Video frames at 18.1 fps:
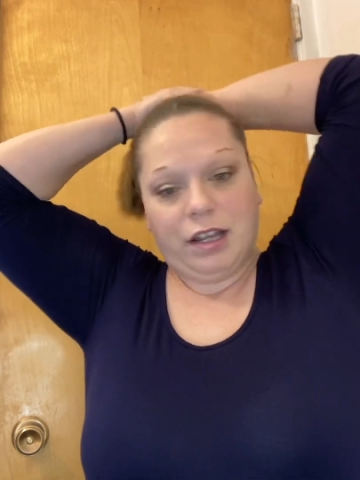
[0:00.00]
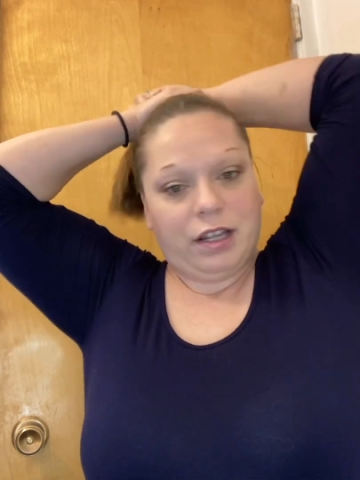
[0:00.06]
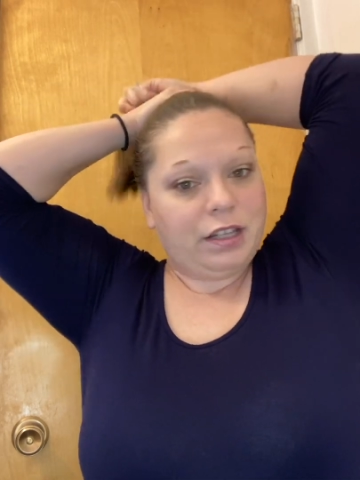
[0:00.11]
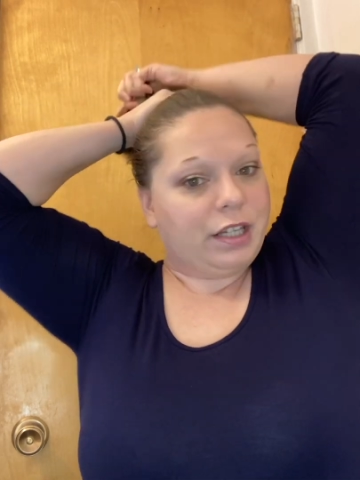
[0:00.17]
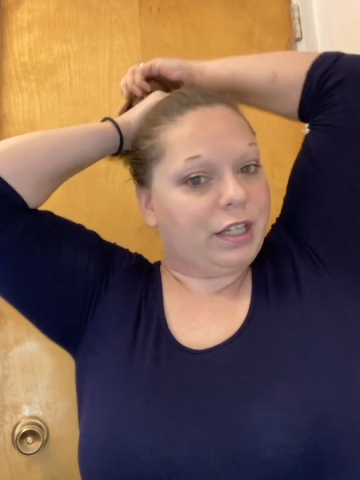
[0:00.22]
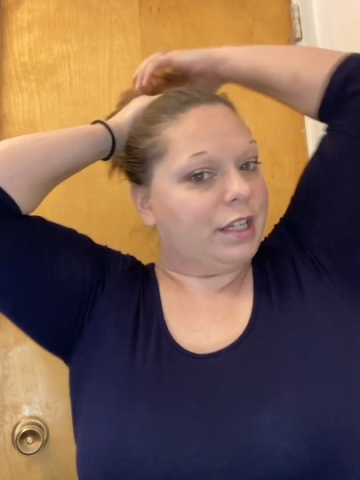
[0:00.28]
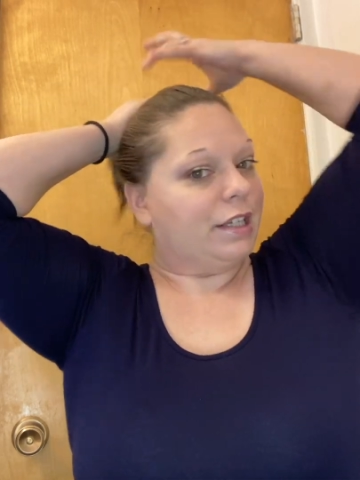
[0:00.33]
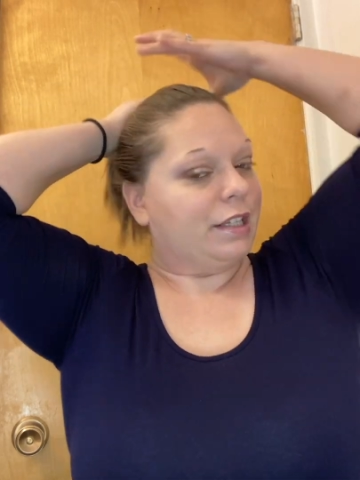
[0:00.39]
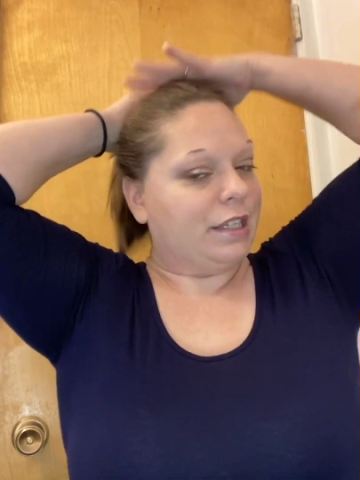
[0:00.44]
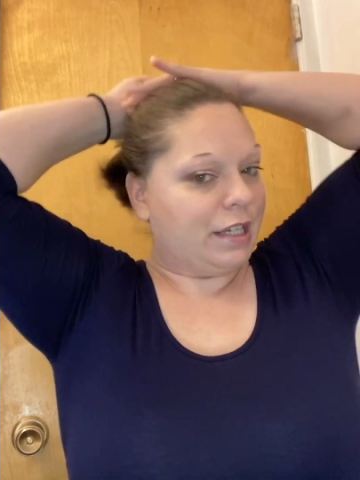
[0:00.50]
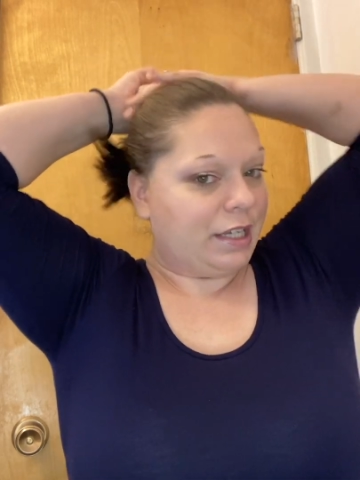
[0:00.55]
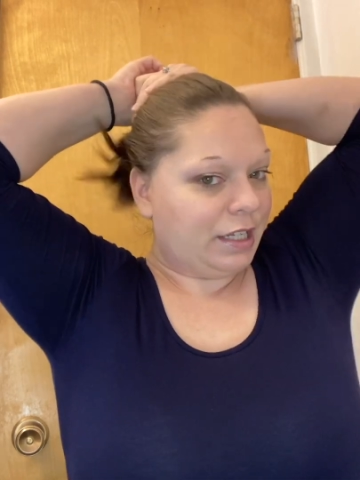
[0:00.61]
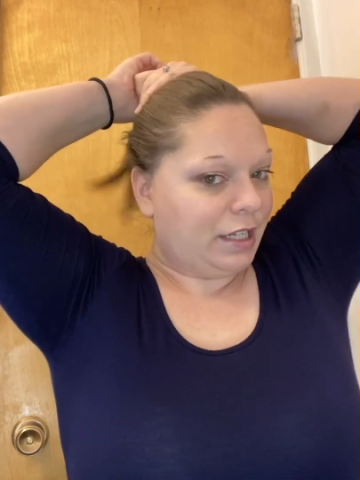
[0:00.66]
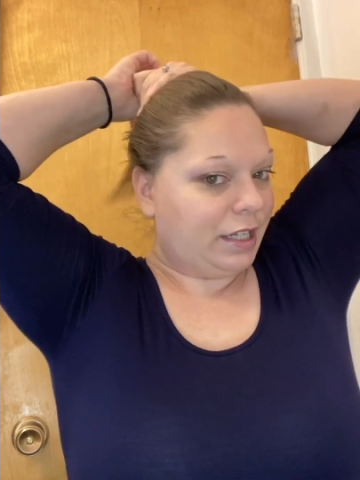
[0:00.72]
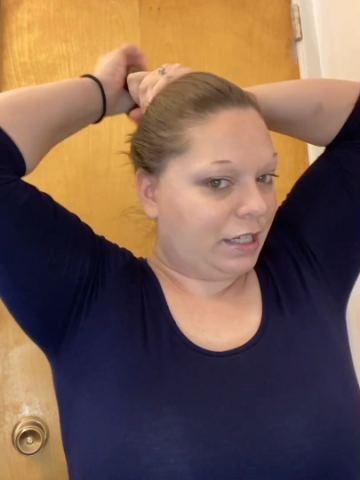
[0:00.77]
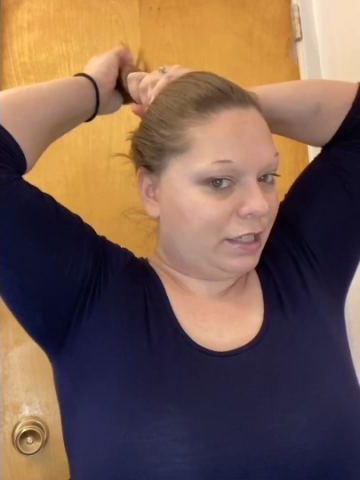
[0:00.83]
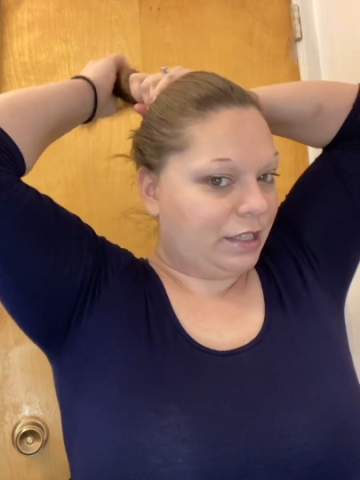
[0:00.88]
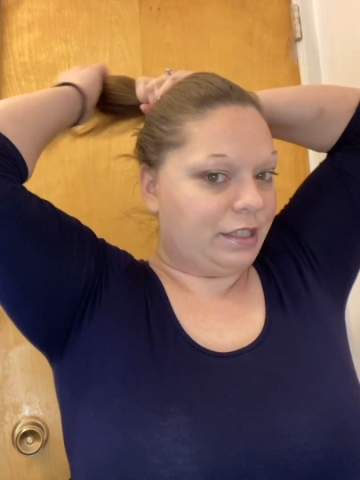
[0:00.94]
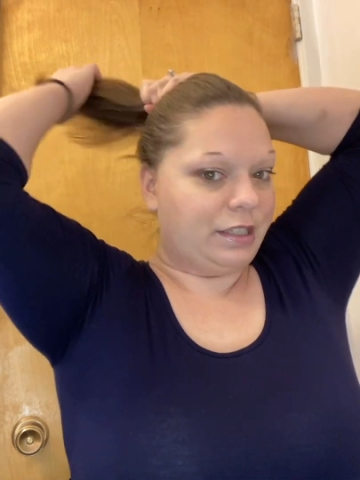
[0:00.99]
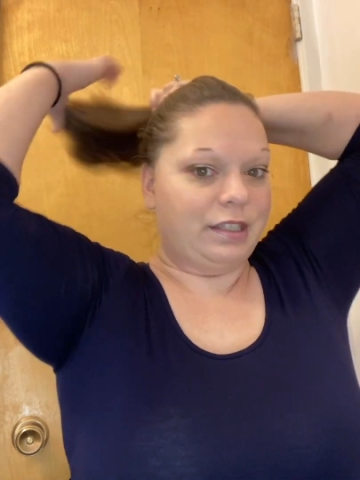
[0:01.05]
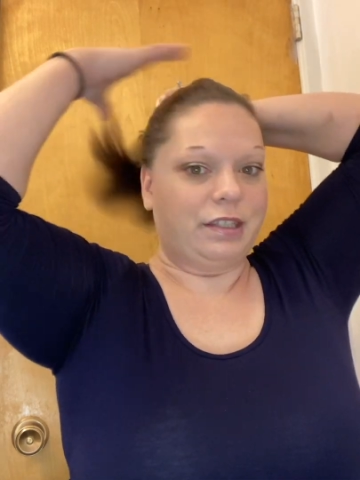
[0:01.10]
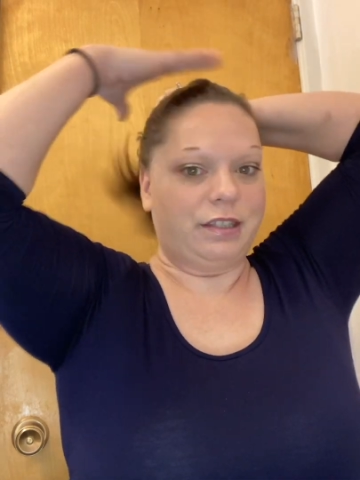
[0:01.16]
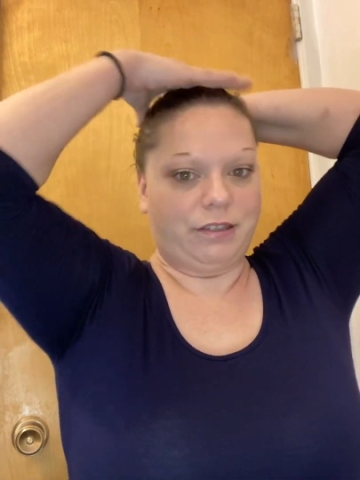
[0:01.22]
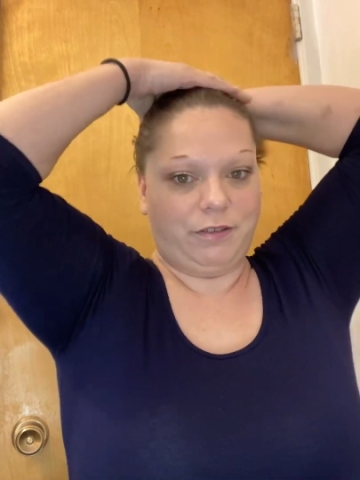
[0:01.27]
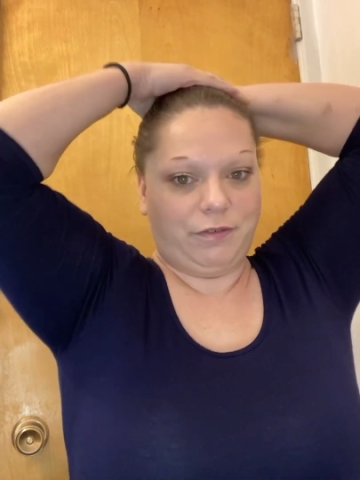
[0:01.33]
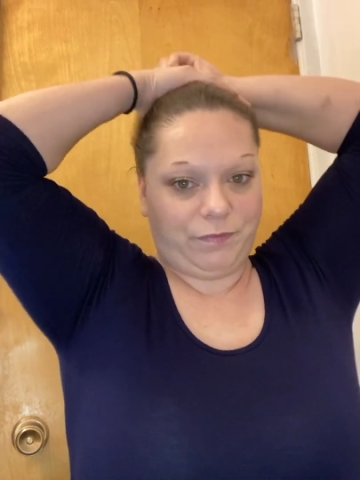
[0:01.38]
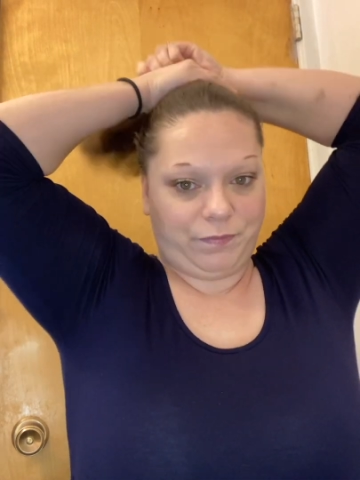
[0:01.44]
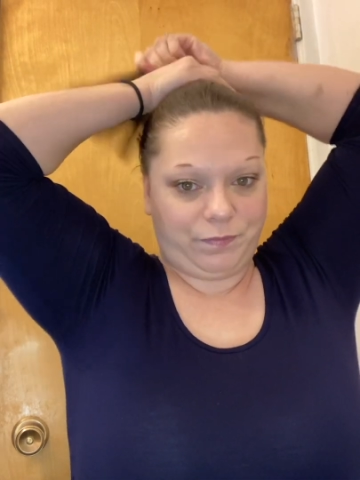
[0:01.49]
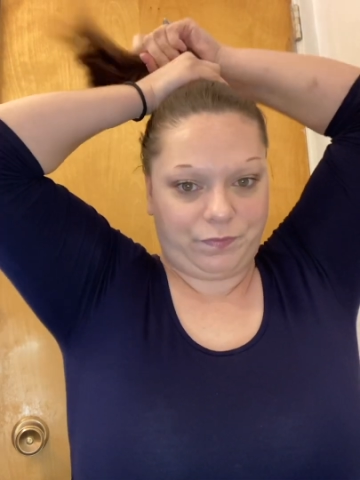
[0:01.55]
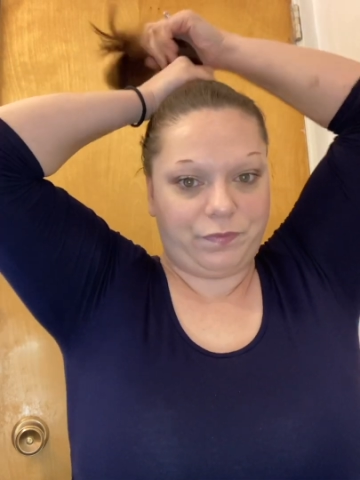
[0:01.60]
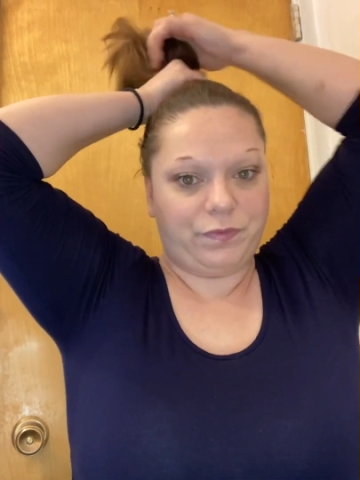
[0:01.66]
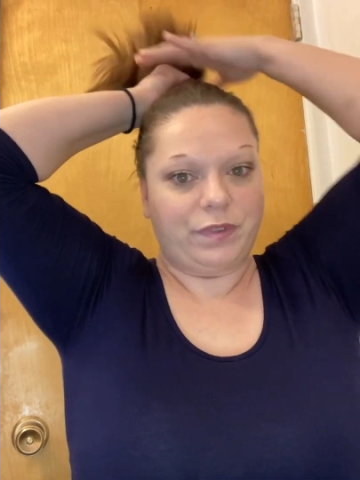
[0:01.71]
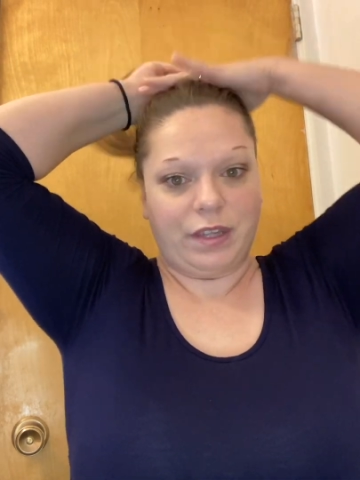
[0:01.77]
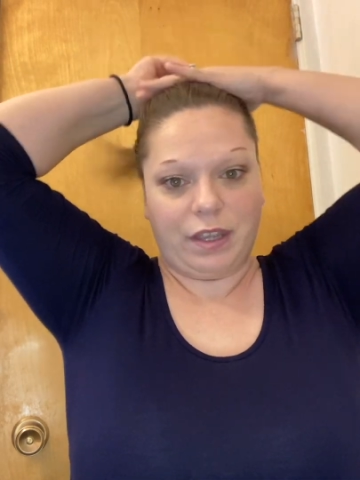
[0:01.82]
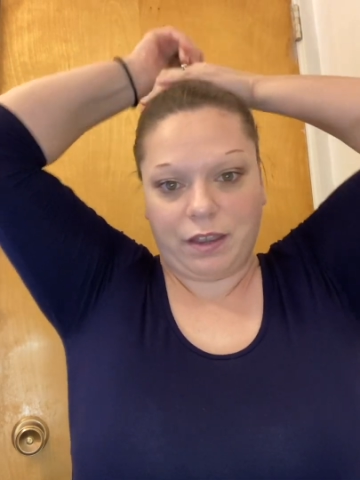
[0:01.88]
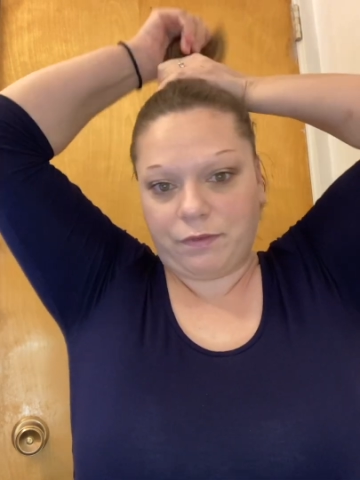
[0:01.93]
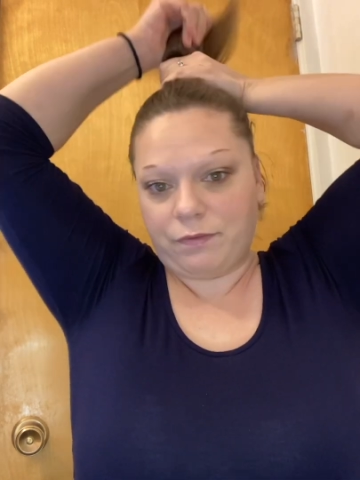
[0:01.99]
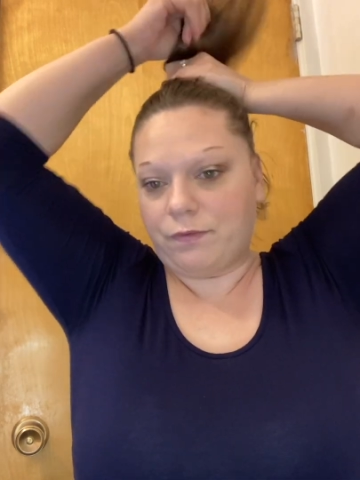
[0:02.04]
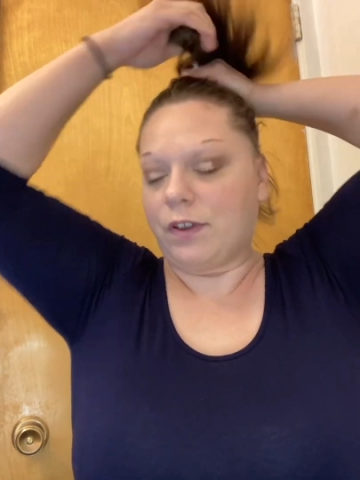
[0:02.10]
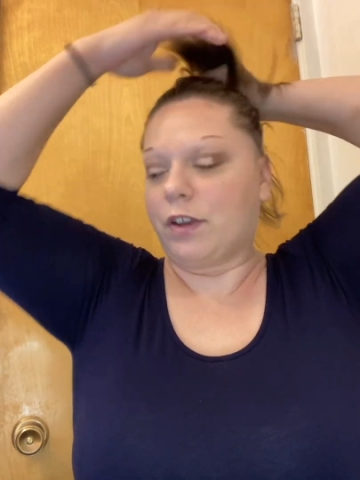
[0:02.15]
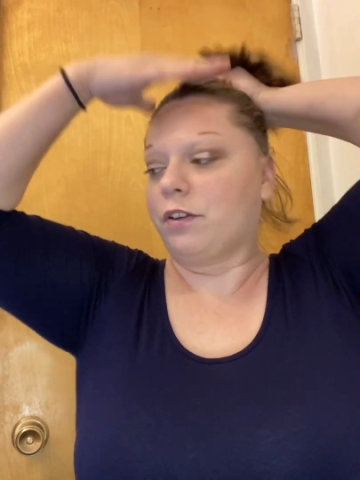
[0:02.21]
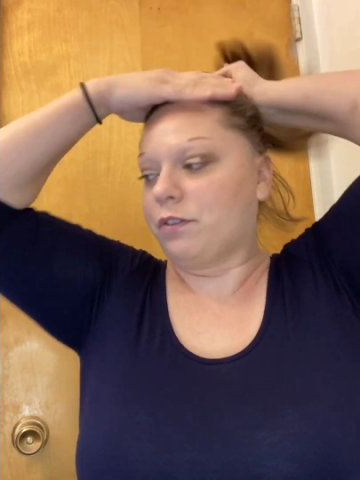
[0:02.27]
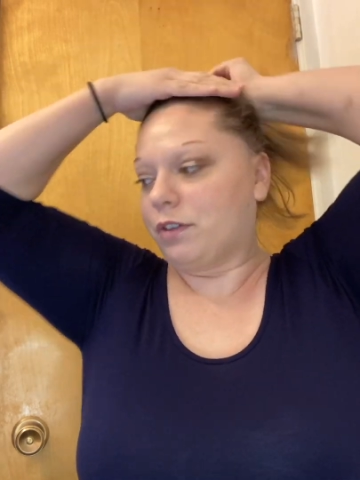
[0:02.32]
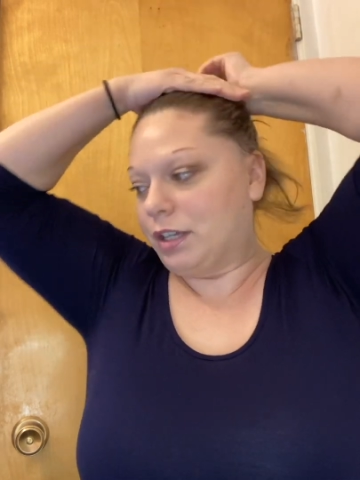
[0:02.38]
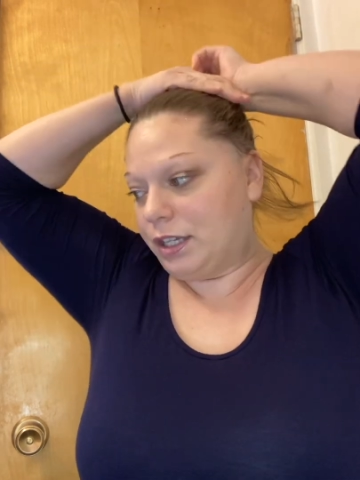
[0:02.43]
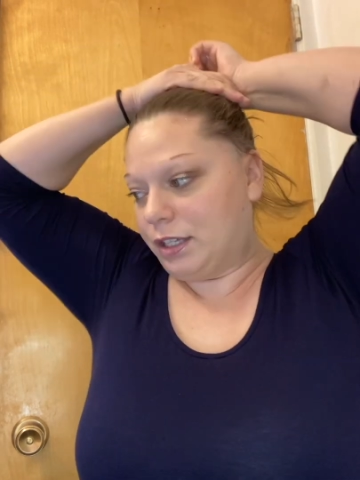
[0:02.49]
Like I said, it's a very